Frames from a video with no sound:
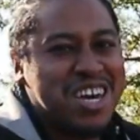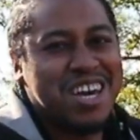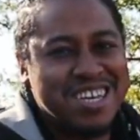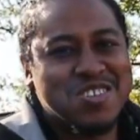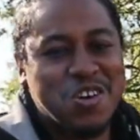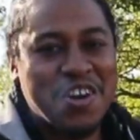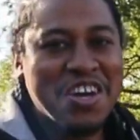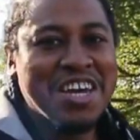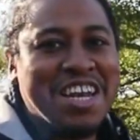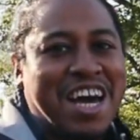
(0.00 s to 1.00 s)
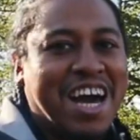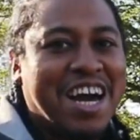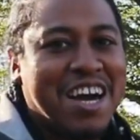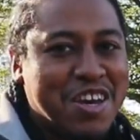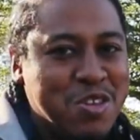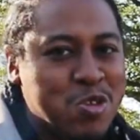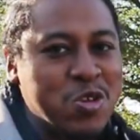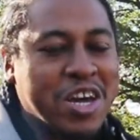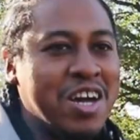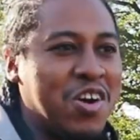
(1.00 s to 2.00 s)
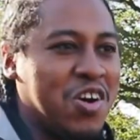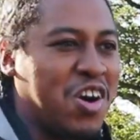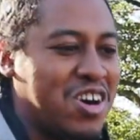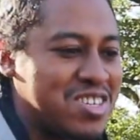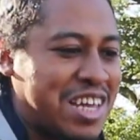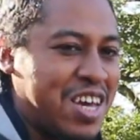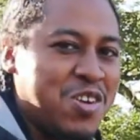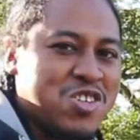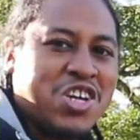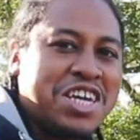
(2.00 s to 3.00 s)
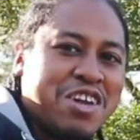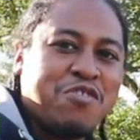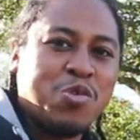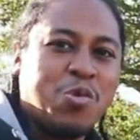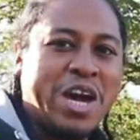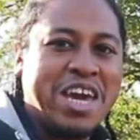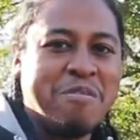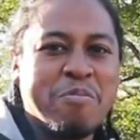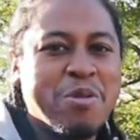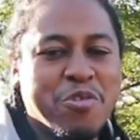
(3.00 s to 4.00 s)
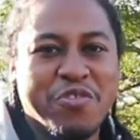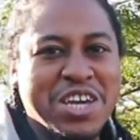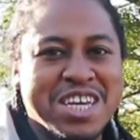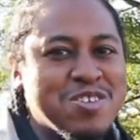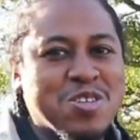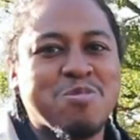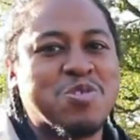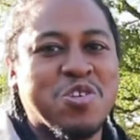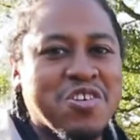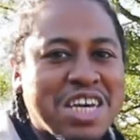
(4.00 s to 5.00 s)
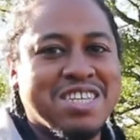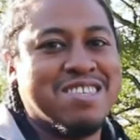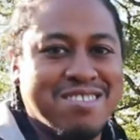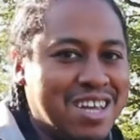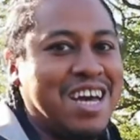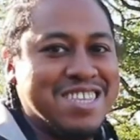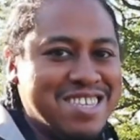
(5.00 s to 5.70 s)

yeah, it's got like you do get a lot of cars like not trying to give you way and people thinking you're some sort of like,